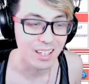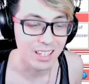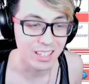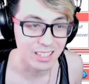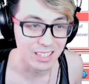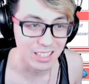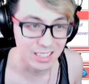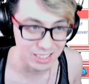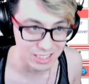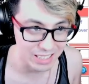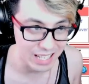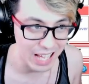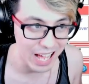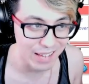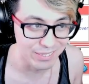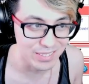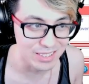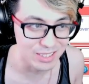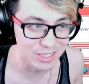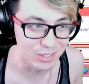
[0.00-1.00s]
you should
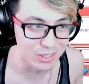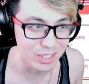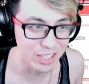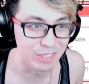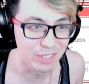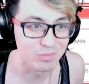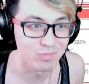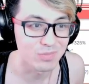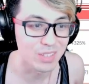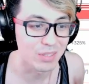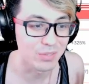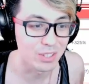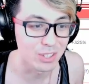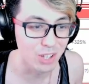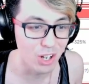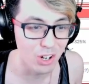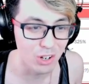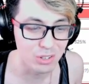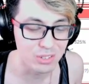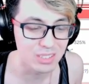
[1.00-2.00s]
have this unit. If you
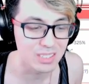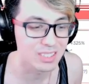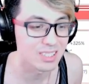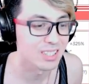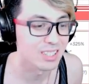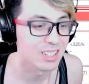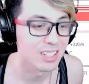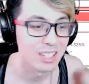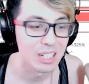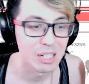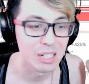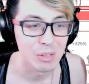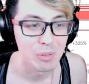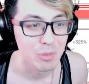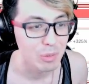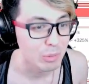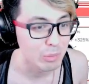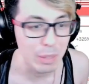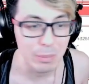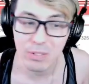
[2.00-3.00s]
don't,
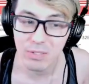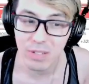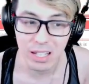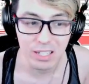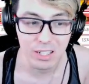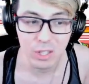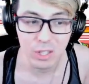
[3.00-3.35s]
maybe you've got a